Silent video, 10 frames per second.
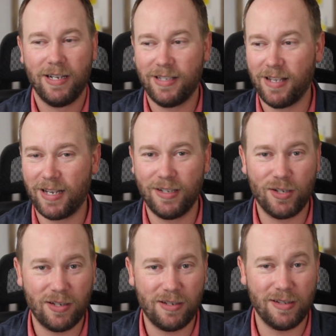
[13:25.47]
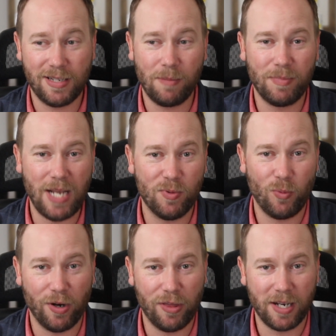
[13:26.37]
It's like, it's sometimes
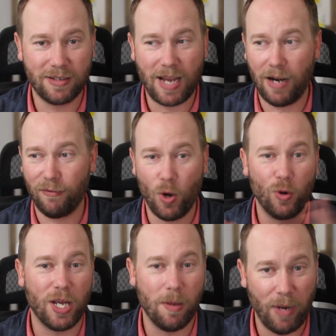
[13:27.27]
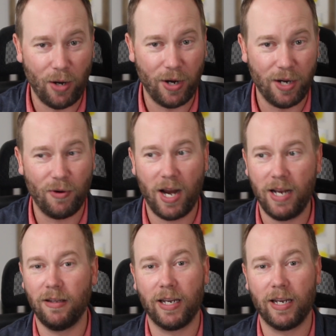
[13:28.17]
where things kind of go to get buried, right?